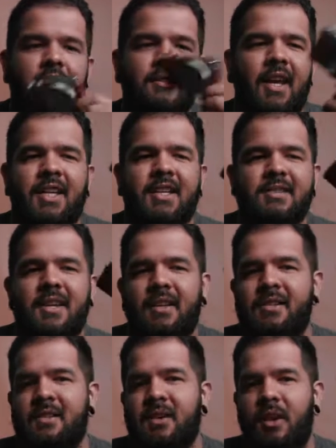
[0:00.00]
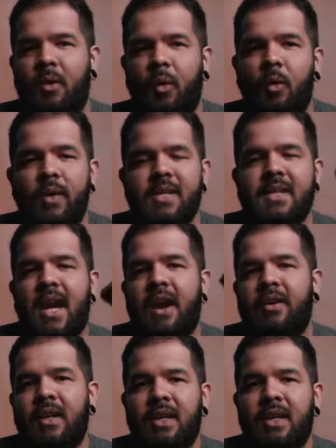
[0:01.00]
The idea is just always carrying